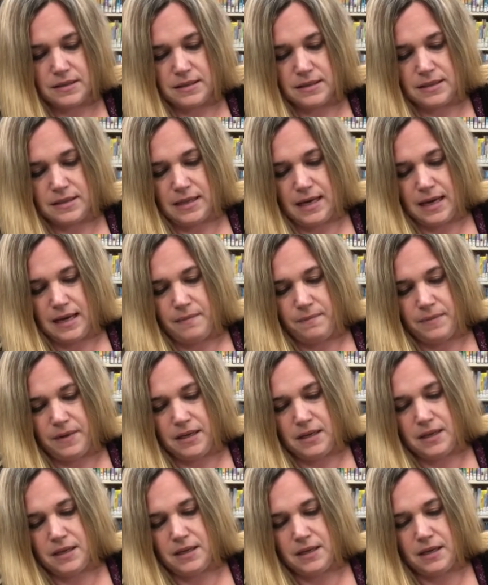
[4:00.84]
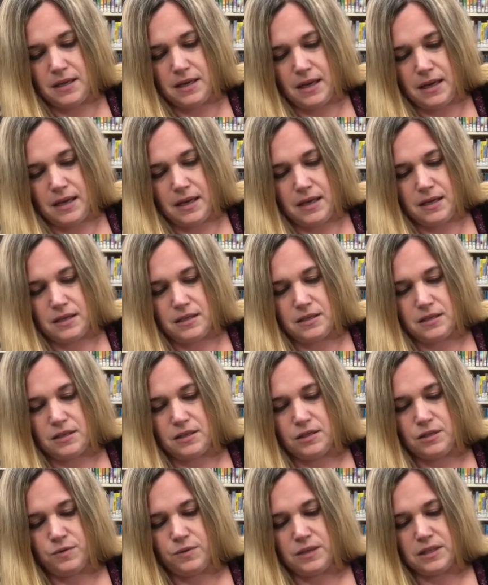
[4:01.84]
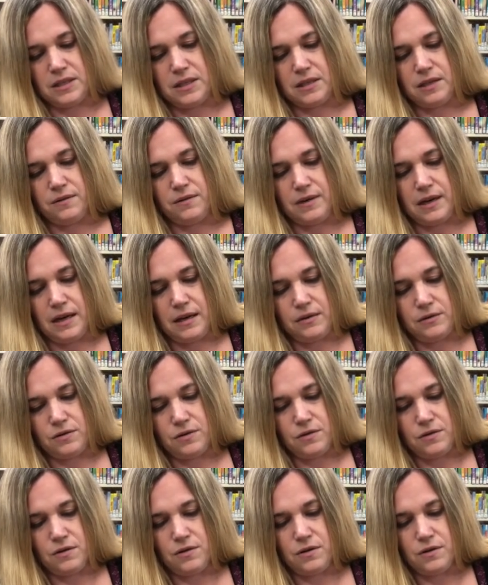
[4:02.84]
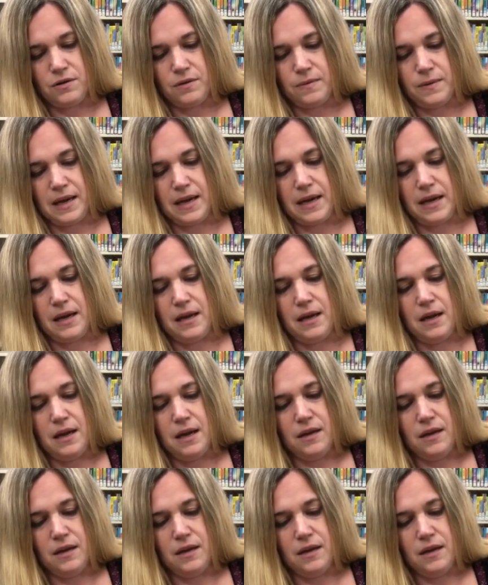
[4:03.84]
taping it and twisting around all the way